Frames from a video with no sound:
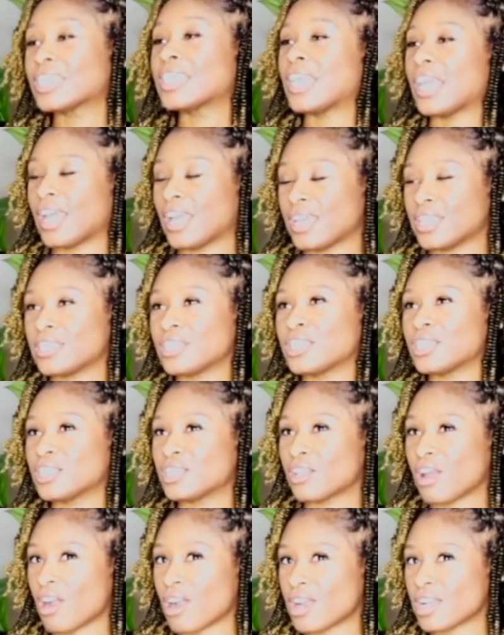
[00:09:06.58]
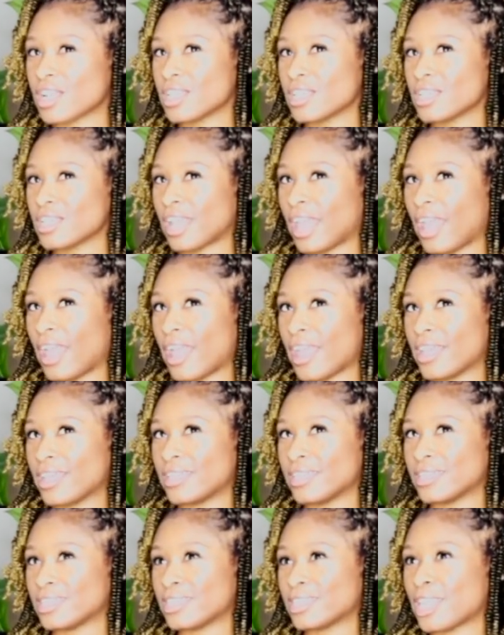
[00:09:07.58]
Yeah, it started
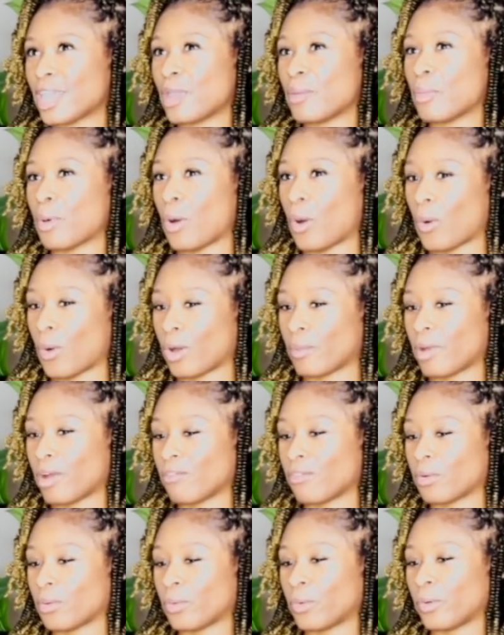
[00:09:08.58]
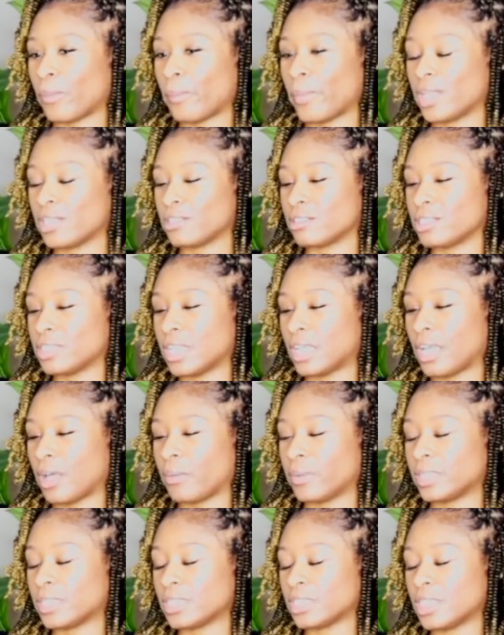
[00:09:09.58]
as a poem I wrote on Mother's Day. I
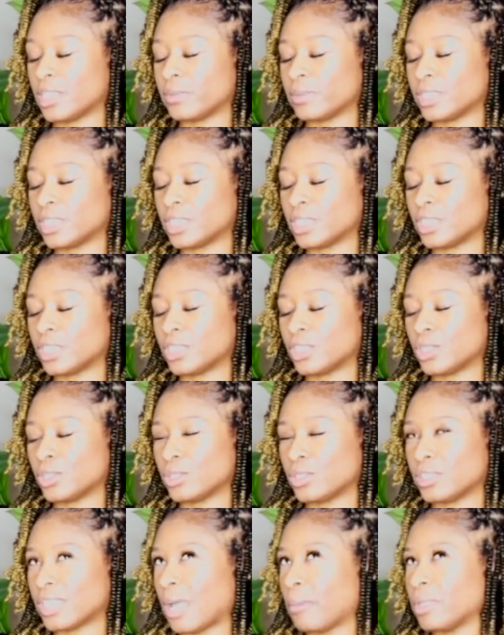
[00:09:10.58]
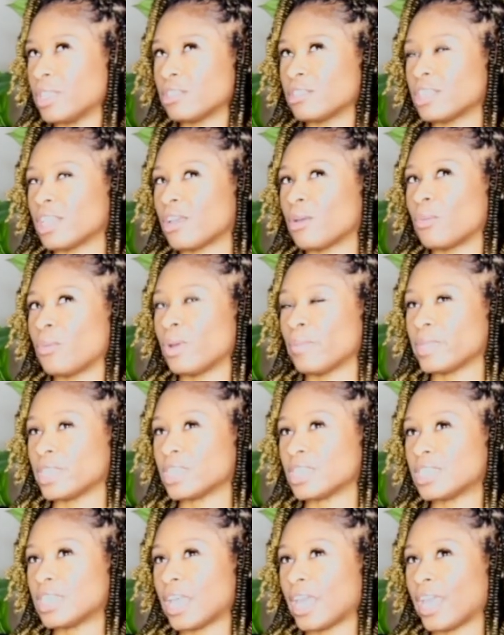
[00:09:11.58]
want to say it was not Mother's Day,
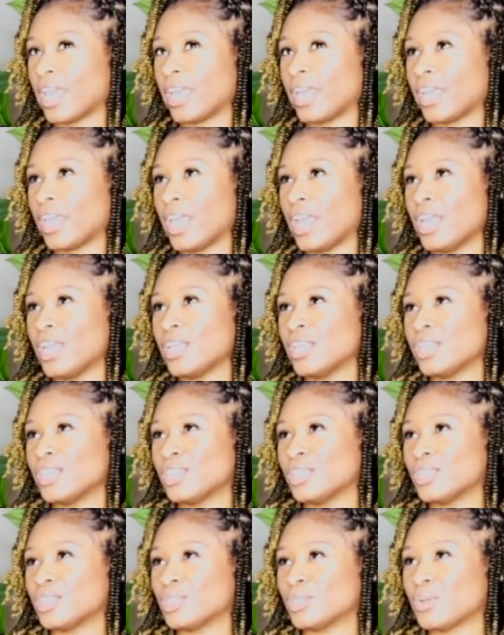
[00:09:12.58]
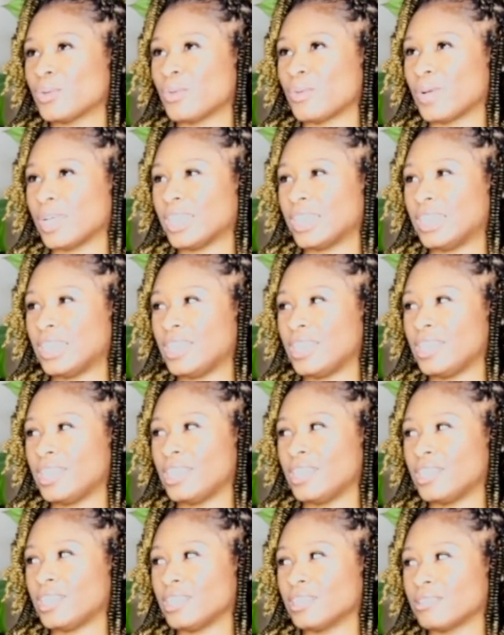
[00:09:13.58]
Women's Day,
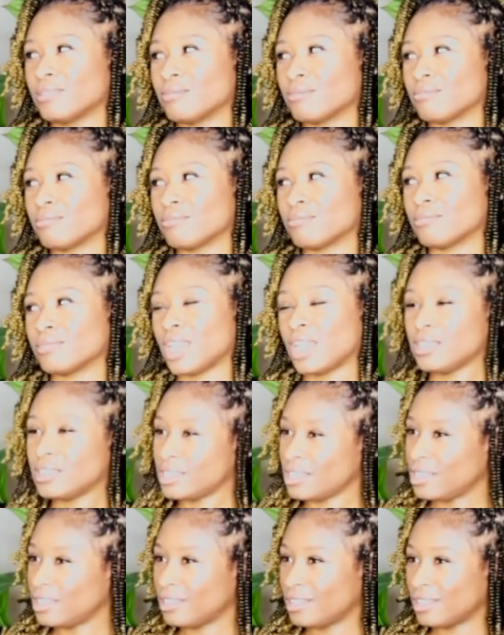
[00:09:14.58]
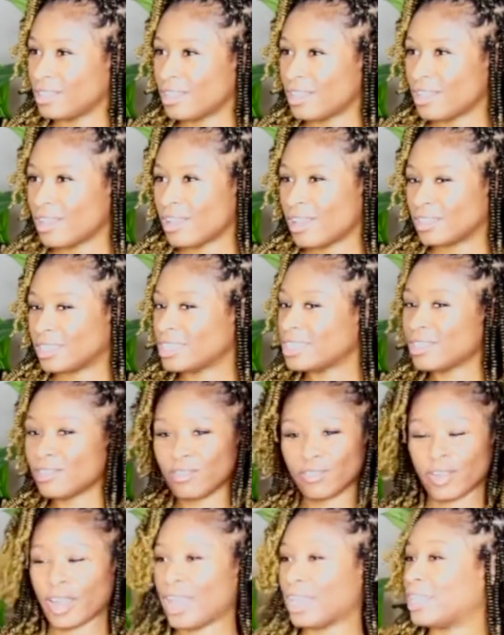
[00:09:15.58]
2019. Just a
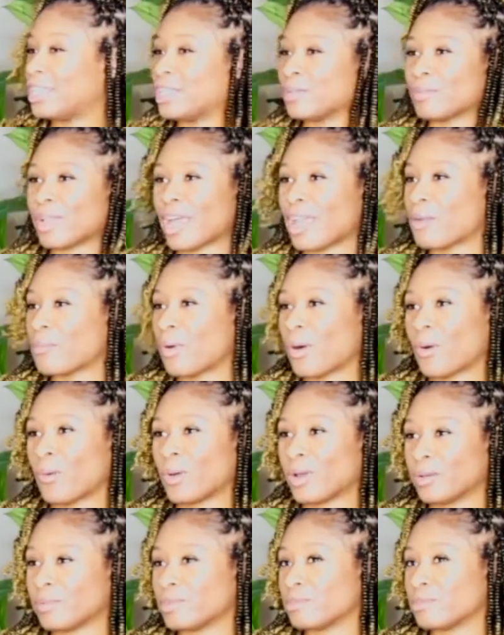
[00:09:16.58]
random like poem.